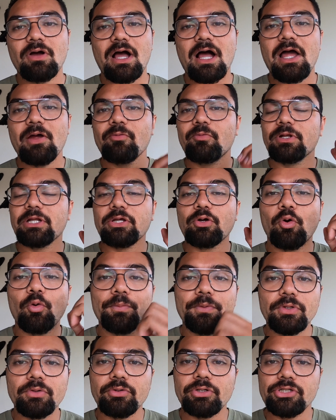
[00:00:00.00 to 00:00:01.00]
I really
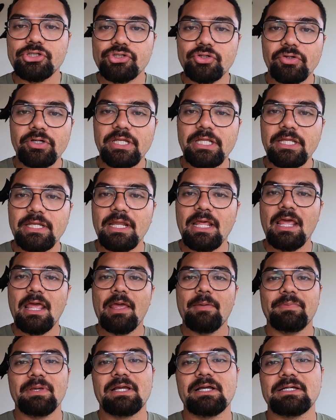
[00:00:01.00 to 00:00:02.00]
hope you enjoyed it
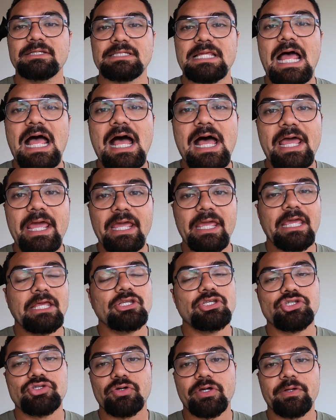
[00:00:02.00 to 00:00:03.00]
because I
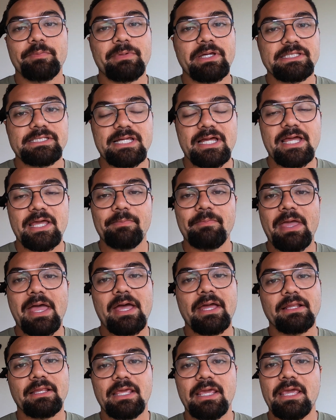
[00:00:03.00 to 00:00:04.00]
enjoyed my time
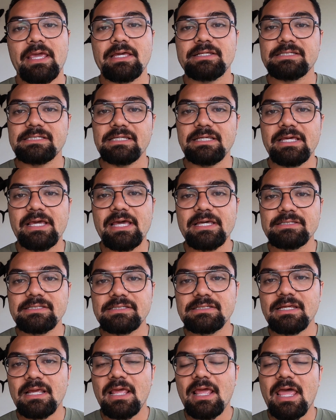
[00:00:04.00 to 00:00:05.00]
at
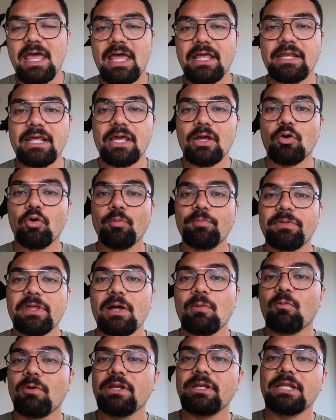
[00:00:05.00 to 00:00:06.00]
KSES, and I hope
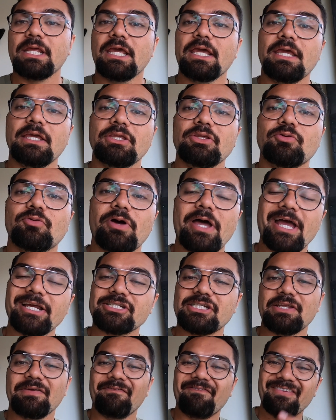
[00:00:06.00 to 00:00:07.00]
that one day you will
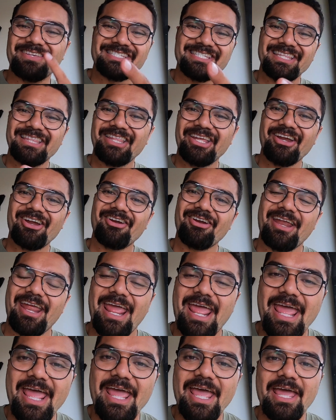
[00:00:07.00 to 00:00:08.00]
actually visit there.
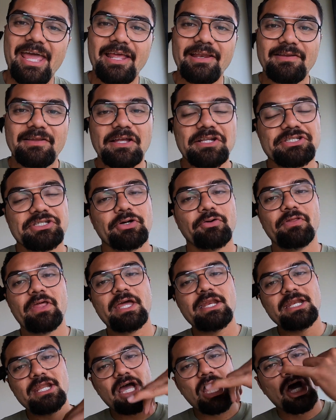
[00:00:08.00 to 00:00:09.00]
And until
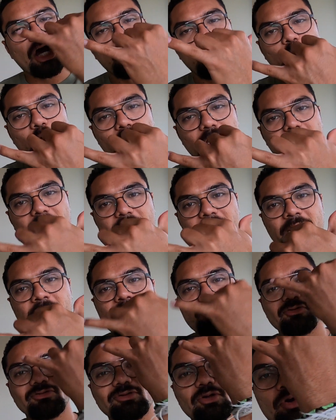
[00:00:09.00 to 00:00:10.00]
then, aloha and
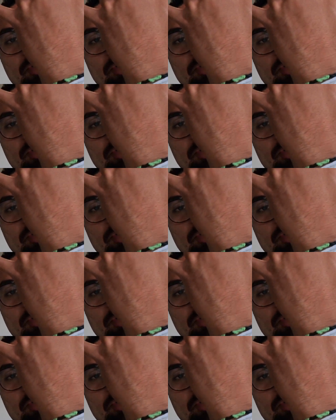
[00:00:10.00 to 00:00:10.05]
out.